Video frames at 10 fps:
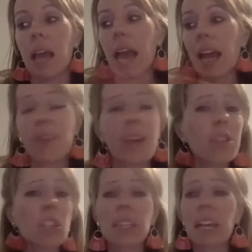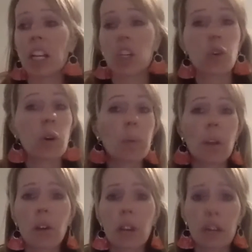And that was just like a short
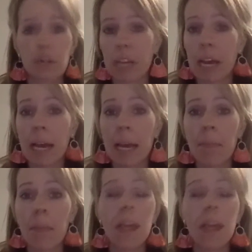period of time